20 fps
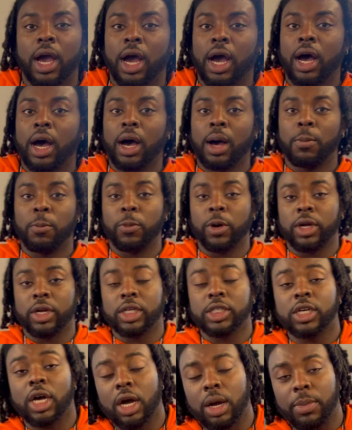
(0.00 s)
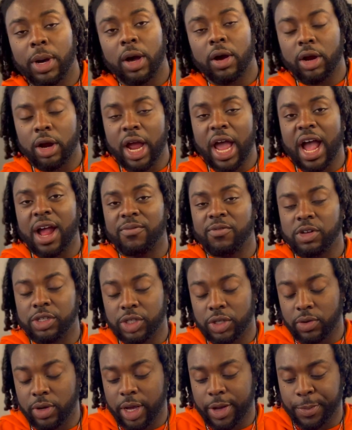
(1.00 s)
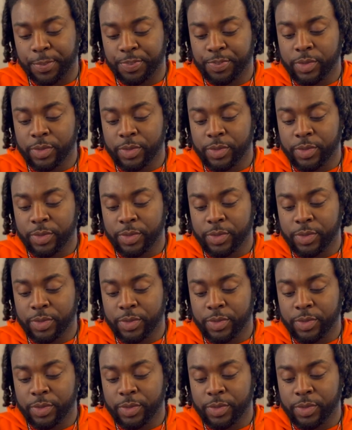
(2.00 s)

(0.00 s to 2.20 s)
We're going to talk about her average, okay?